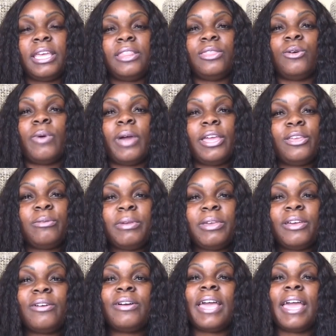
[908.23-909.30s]
the way you be
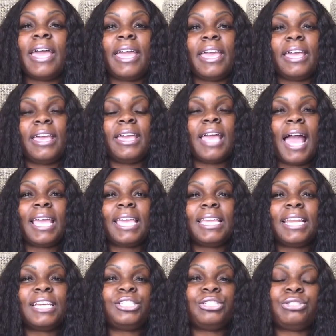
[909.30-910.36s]
okay. I
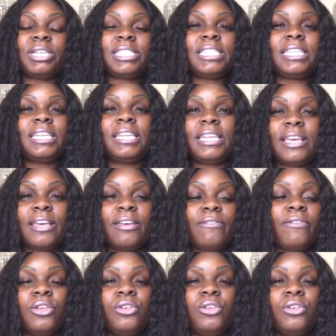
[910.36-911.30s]
cannot stress it enough.